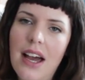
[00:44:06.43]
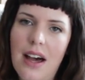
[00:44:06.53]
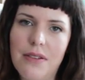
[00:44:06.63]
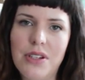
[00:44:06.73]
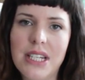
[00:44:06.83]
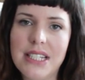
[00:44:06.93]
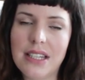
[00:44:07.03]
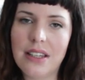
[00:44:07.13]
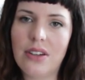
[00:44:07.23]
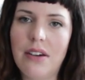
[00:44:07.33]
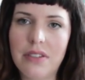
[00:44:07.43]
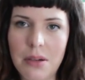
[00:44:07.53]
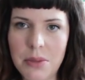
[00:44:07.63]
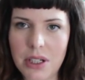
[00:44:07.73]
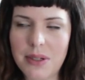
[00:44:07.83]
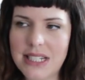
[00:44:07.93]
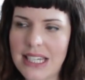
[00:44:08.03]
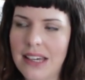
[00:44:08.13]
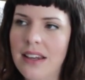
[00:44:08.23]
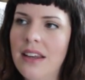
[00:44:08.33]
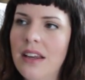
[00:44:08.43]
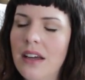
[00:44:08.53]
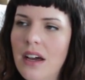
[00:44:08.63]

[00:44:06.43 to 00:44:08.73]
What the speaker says: After Knit City, I'll have a lot more quilting in it,